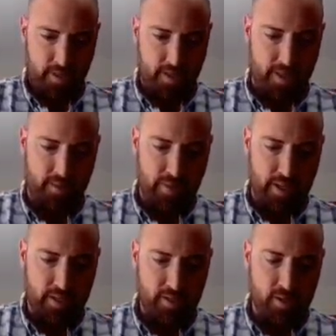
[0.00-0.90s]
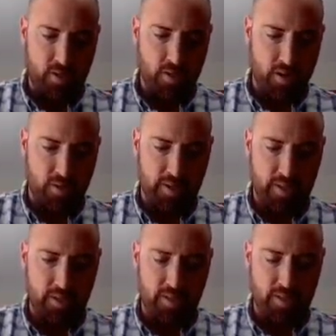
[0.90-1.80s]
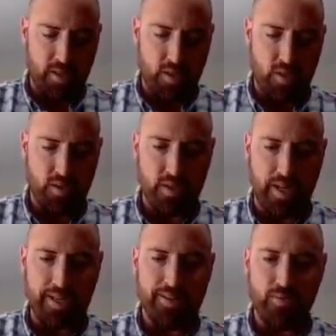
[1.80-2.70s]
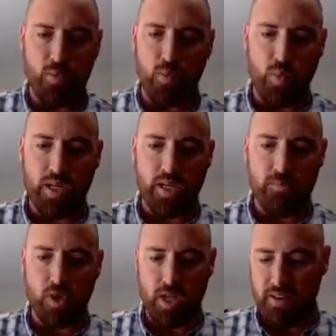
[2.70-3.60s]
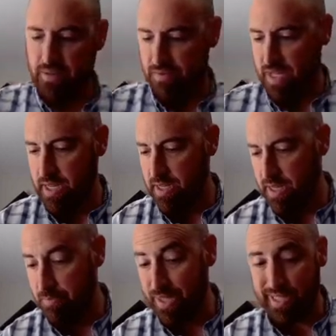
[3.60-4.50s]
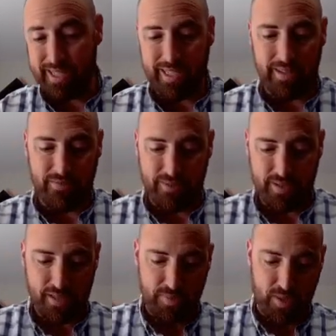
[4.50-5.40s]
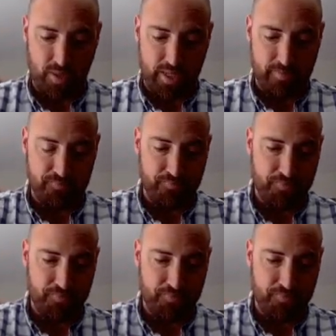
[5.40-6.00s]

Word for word: Anyways, Oko is uh, one number off of that, I believe. It's been a while.